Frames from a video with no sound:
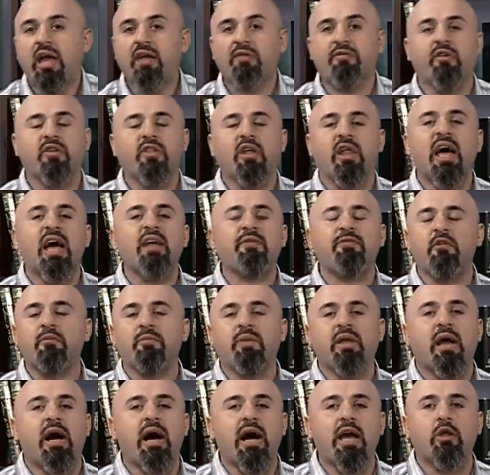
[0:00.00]
And for the life of
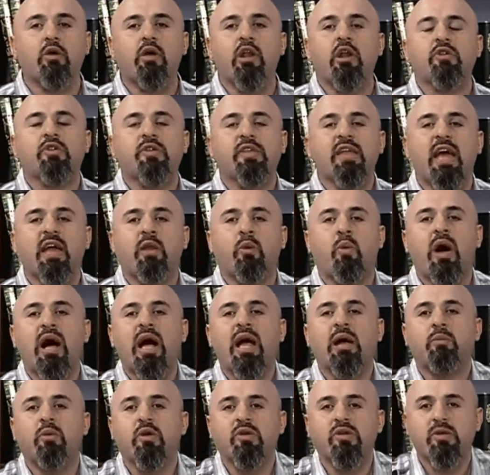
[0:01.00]
me, I don't understand
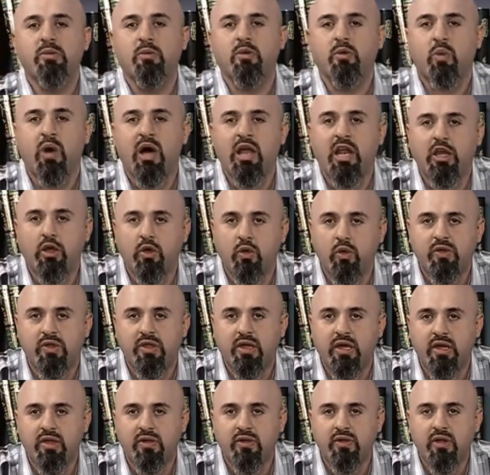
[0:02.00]
why a Muslim would want to use
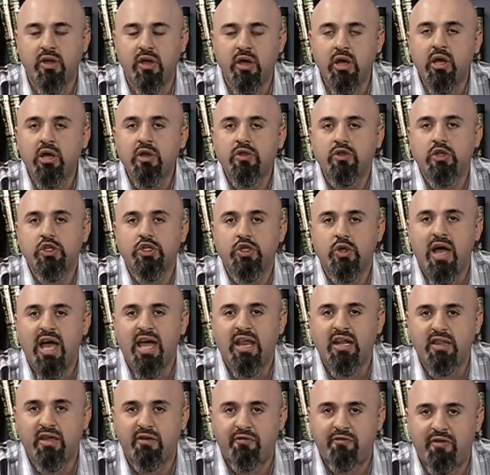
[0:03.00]
this to
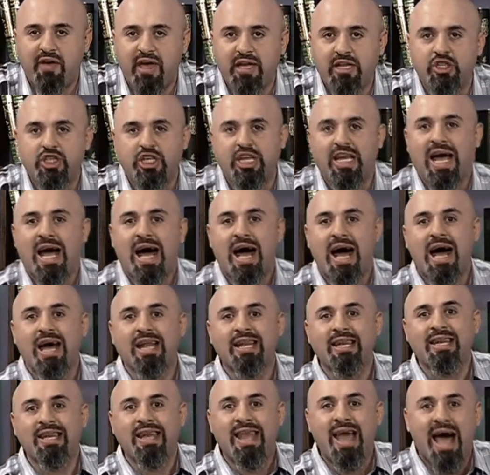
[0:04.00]
try to defend
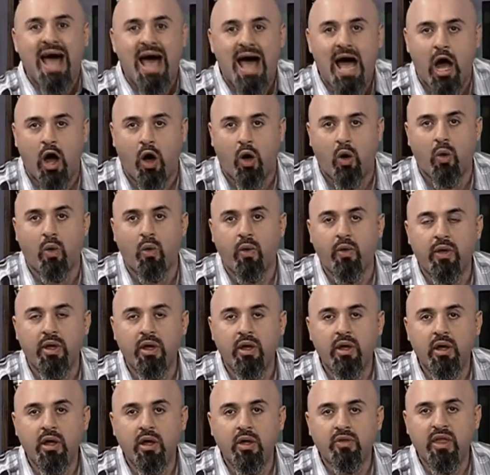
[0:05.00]
jihad now.
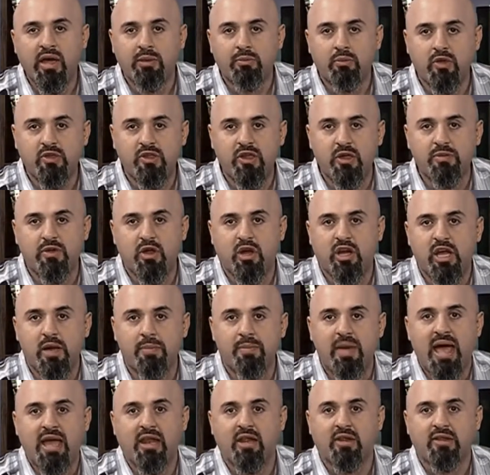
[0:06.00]
That Muslims are
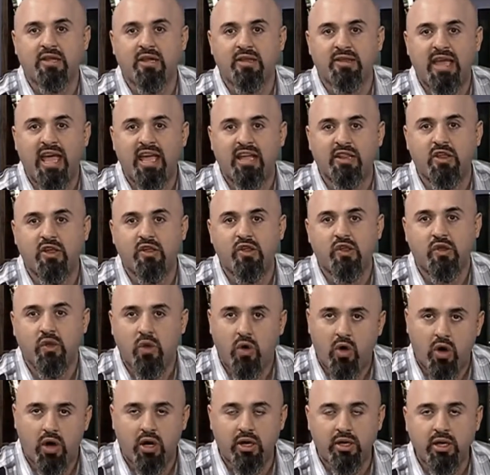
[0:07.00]
commanded to take the
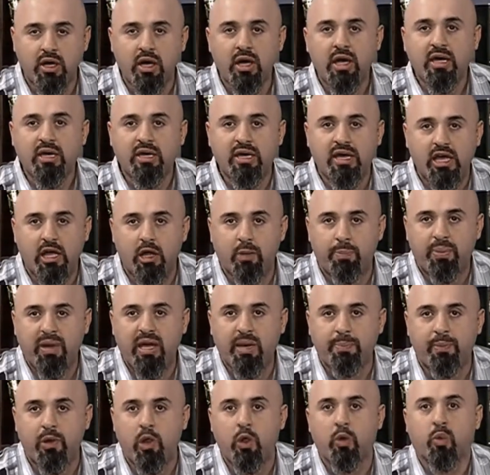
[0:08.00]
sword, kill
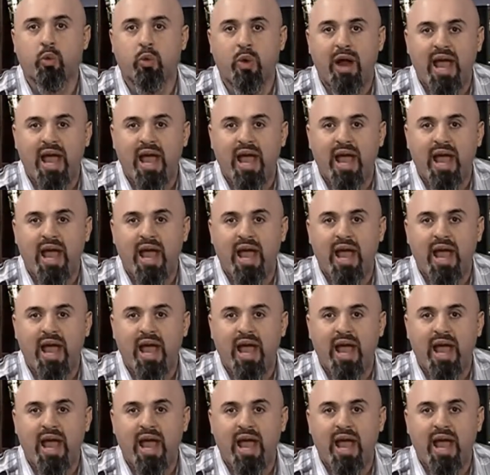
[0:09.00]
people,